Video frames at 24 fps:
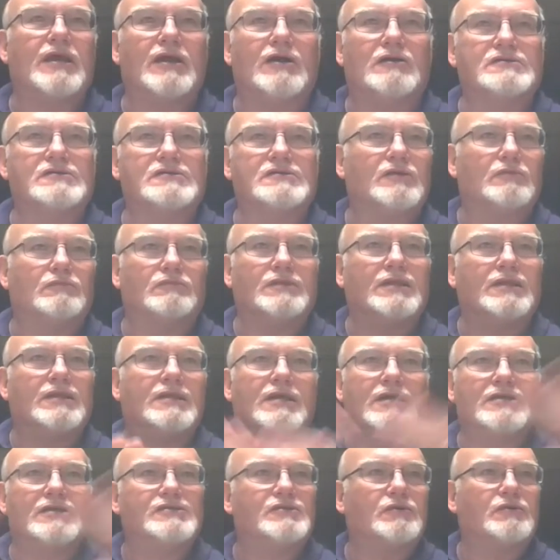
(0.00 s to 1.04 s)
to anything
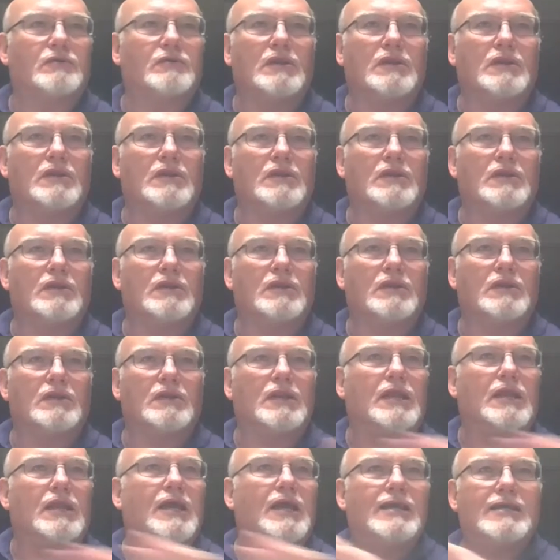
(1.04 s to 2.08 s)
necessarily,
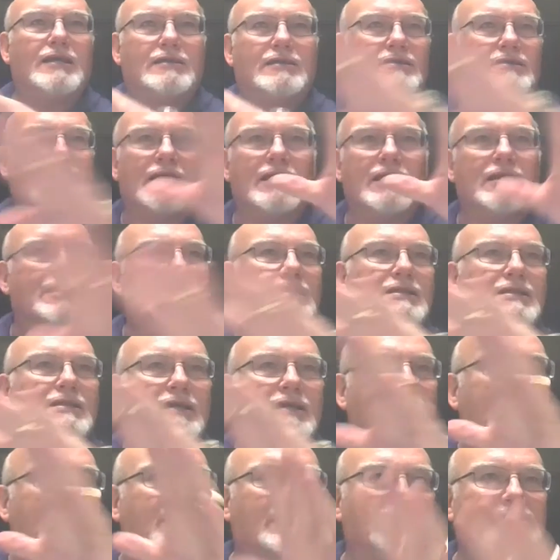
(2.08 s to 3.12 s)
not
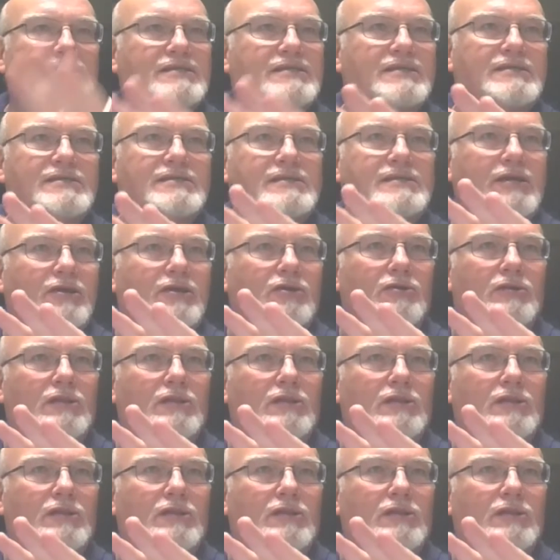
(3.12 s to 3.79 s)
specific.